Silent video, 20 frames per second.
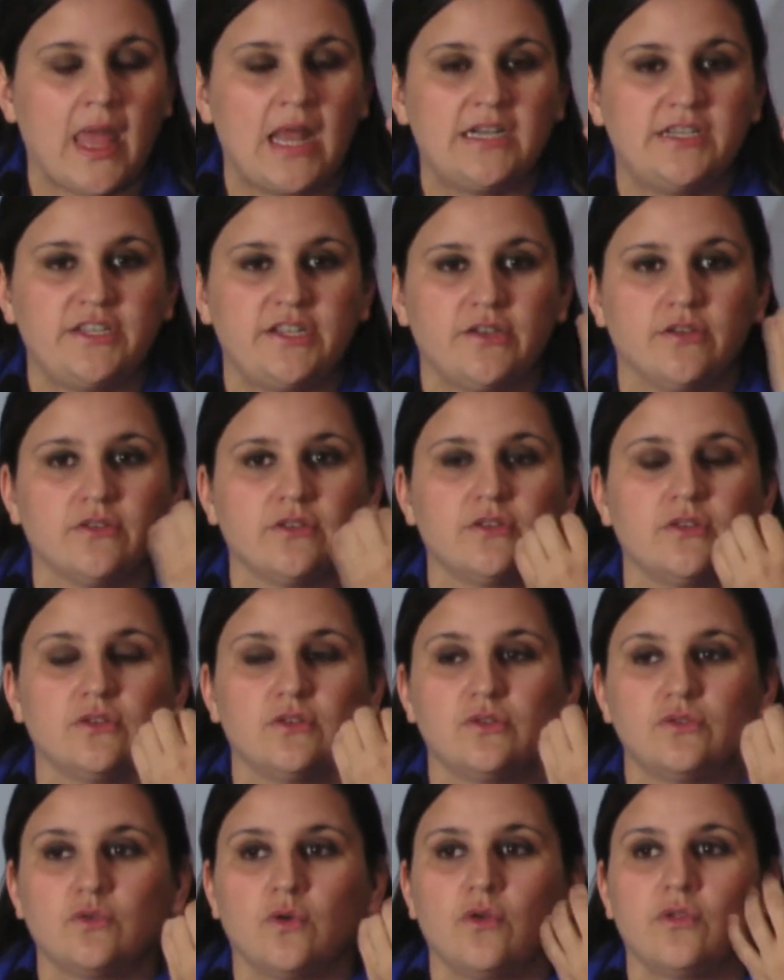deals
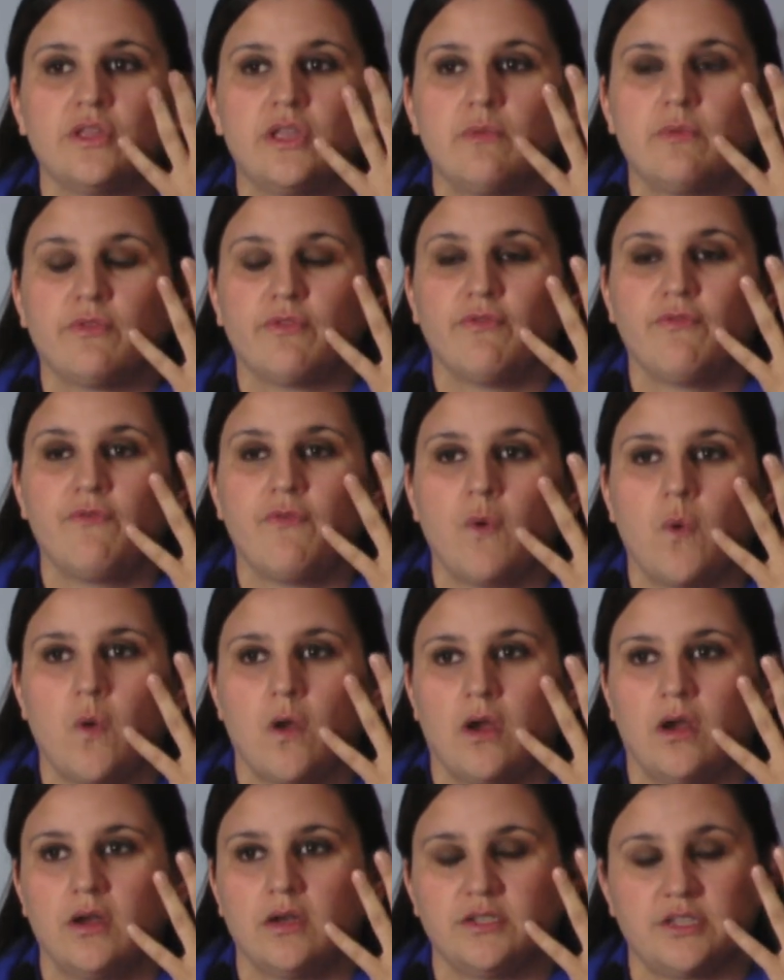solely with
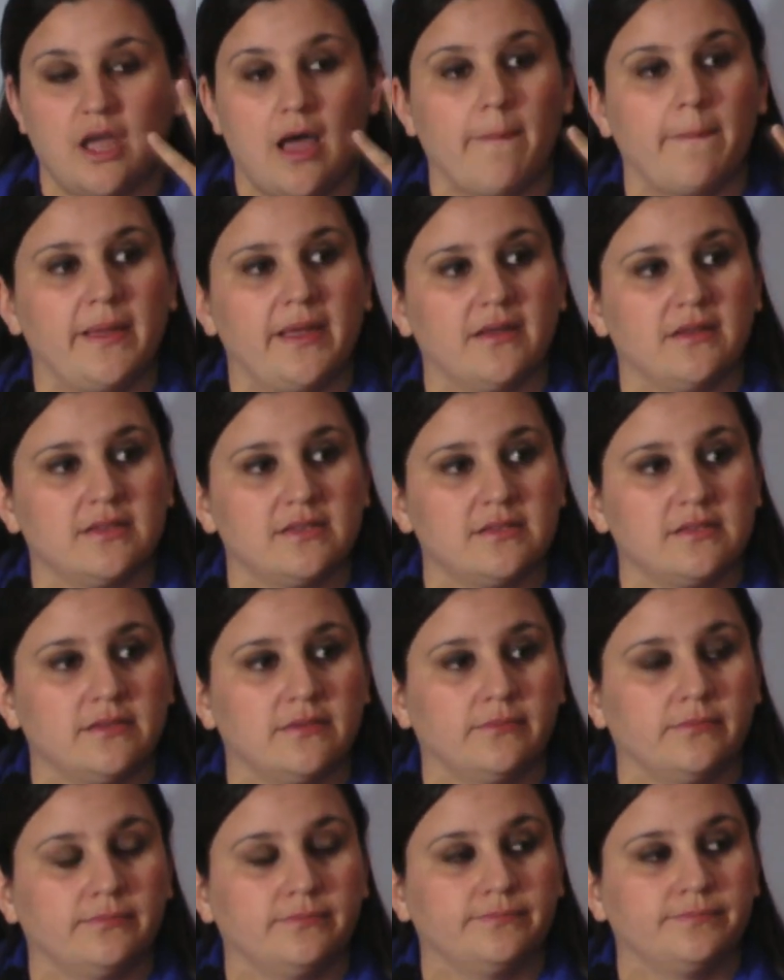4 topics:
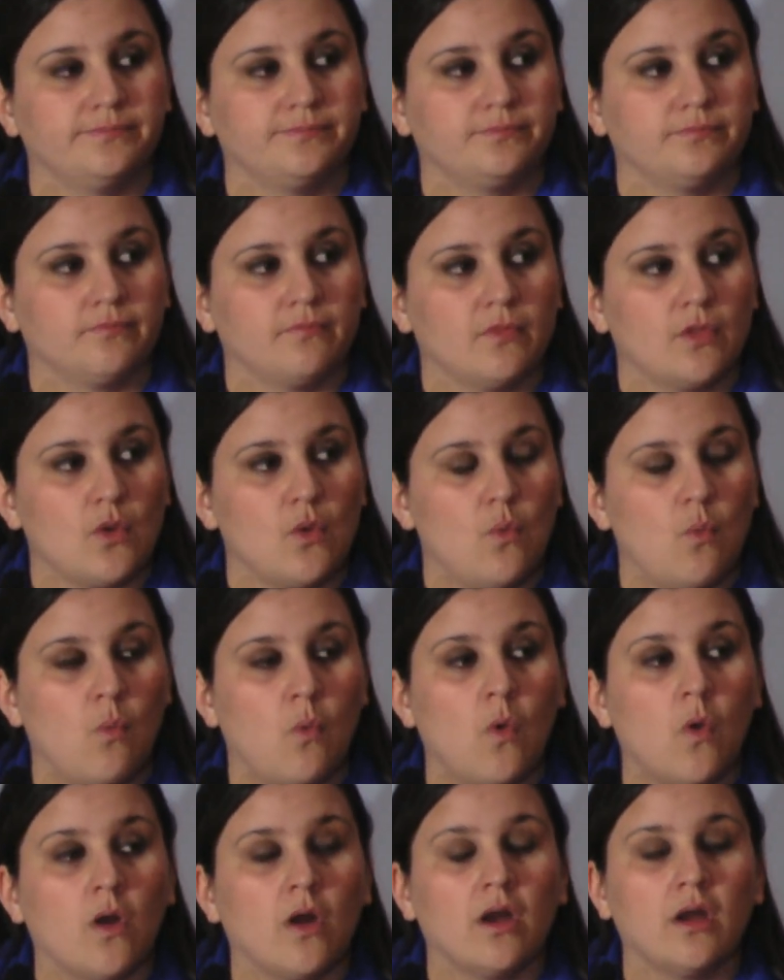
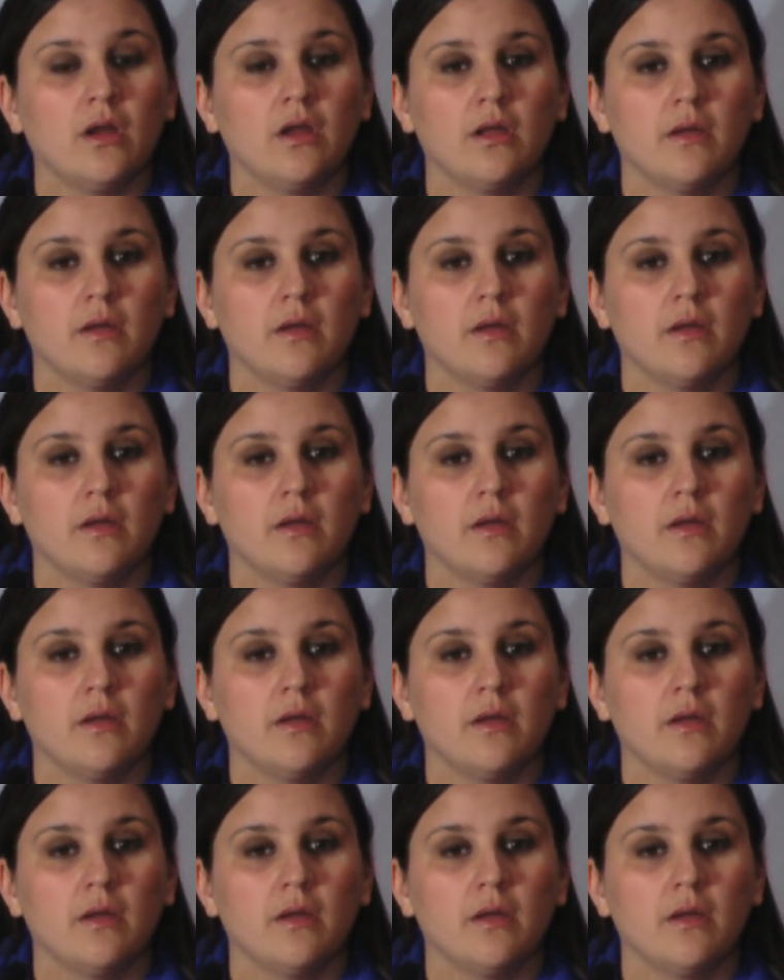war,